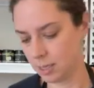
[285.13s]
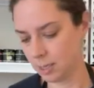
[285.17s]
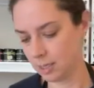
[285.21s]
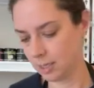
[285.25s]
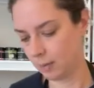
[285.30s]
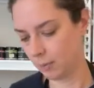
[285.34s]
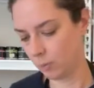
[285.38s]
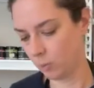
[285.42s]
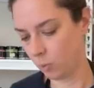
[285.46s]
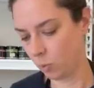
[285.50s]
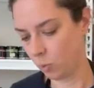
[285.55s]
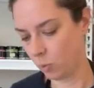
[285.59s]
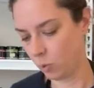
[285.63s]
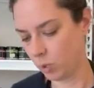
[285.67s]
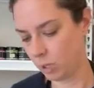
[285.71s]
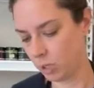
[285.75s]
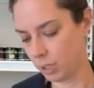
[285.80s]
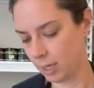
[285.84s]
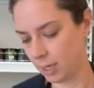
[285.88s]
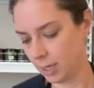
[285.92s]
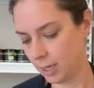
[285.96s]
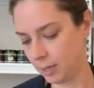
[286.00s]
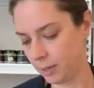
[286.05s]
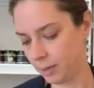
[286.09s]
some
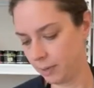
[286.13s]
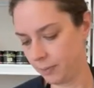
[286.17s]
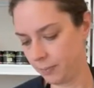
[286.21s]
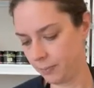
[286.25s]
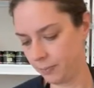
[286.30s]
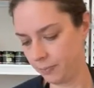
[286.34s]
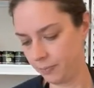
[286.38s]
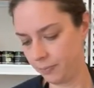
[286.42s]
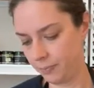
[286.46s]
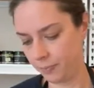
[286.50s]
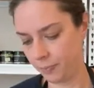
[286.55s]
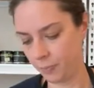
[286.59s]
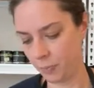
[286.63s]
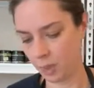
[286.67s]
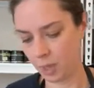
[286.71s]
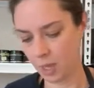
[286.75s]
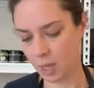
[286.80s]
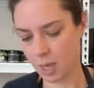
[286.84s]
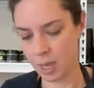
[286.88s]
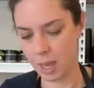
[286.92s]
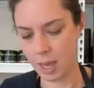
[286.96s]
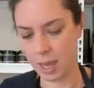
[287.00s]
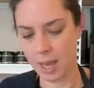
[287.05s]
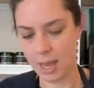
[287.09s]
water.
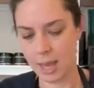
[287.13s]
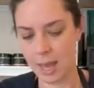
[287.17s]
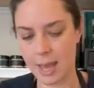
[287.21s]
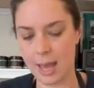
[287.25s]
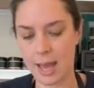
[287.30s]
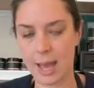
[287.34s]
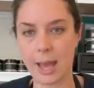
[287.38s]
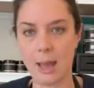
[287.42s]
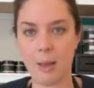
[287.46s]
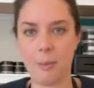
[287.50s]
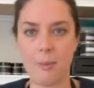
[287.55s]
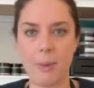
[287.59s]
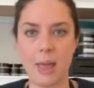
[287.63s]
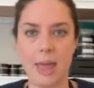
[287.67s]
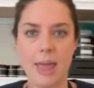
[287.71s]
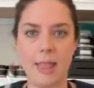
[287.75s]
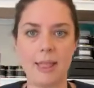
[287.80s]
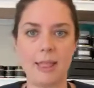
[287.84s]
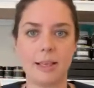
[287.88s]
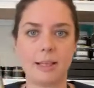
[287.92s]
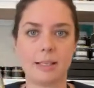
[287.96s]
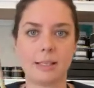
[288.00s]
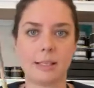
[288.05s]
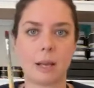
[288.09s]

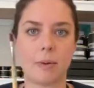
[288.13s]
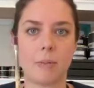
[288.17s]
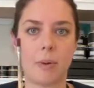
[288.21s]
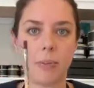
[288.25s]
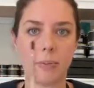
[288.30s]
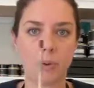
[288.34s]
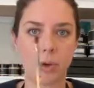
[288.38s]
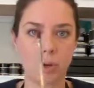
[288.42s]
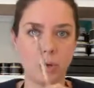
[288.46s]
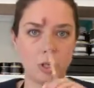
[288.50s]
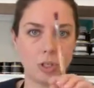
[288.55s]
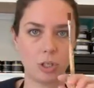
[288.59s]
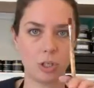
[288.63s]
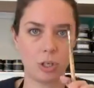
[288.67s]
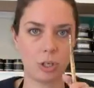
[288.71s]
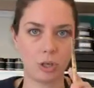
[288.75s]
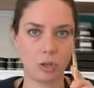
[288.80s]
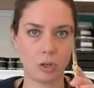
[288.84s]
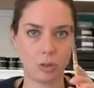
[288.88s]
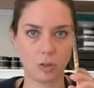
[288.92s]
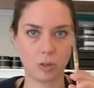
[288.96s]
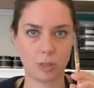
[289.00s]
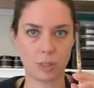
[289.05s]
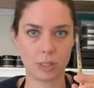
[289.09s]
And this time I'm going to
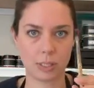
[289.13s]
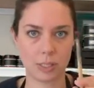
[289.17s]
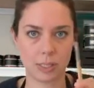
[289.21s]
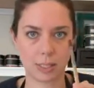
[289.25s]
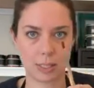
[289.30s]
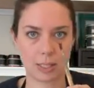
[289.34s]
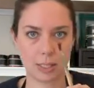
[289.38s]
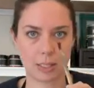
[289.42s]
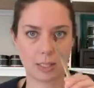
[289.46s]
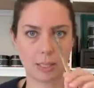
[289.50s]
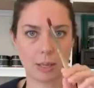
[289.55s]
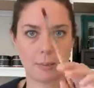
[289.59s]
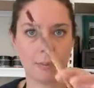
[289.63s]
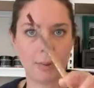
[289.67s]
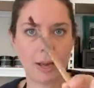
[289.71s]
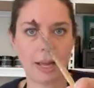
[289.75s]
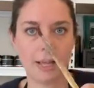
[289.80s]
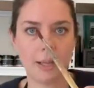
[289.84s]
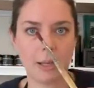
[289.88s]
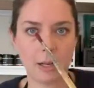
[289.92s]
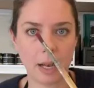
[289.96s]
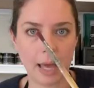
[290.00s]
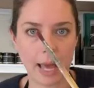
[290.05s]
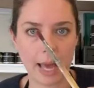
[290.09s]
use my
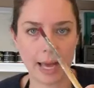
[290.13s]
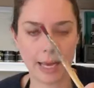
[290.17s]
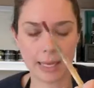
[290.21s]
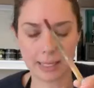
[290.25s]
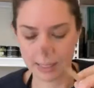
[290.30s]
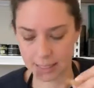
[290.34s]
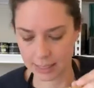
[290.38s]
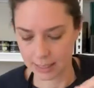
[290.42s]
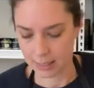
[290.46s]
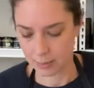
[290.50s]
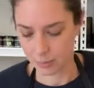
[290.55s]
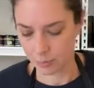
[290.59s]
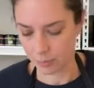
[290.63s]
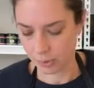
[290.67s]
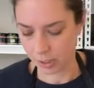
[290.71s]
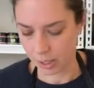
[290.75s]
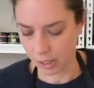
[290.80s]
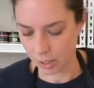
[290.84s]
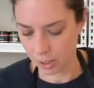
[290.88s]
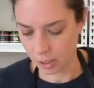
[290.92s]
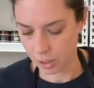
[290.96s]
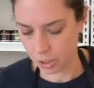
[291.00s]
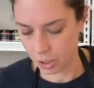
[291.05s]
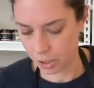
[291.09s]
little Artisan
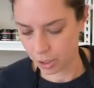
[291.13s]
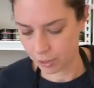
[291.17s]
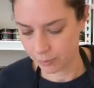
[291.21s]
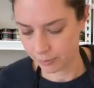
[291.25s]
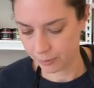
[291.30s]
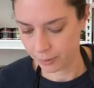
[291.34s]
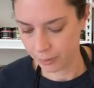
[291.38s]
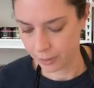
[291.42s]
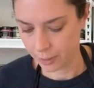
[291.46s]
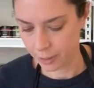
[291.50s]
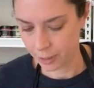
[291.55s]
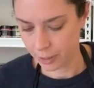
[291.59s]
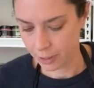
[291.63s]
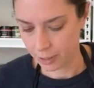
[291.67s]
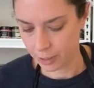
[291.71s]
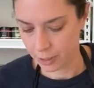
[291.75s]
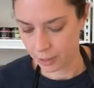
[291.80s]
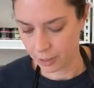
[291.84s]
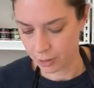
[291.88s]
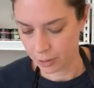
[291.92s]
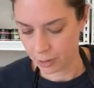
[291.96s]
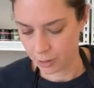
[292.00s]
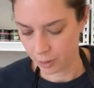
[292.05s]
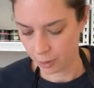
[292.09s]
brush.
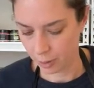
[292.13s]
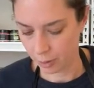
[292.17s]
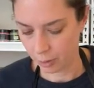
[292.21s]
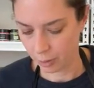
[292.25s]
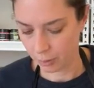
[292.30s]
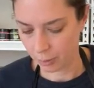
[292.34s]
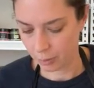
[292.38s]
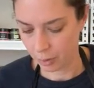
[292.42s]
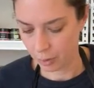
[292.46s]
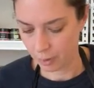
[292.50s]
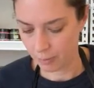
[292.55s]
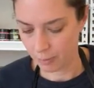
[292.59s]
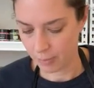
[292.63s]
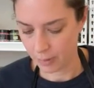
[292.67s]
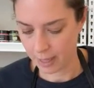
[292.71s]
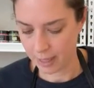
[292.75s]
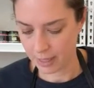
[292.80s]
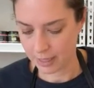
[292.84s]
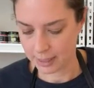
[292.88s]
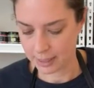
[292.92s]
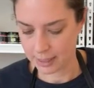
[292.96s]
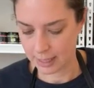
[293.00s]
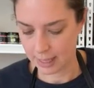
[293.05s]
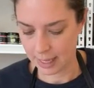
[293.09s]
So I'm going to
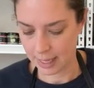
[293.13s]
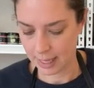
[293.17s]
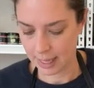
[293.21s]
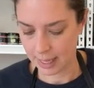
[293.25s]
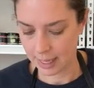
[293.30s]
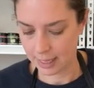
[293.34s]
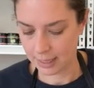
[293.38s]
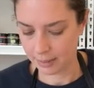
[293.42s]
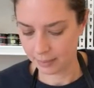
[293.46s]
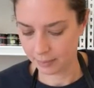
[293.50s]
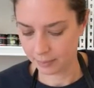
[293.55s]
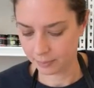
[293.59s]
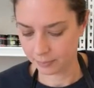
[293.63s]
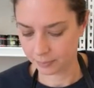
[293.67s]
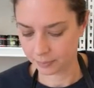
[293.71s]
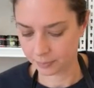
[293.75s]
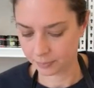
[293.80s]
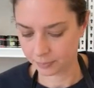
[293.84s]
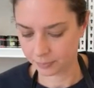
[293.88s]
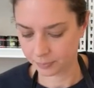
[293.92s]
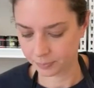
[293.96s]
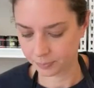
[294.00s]
mix it in.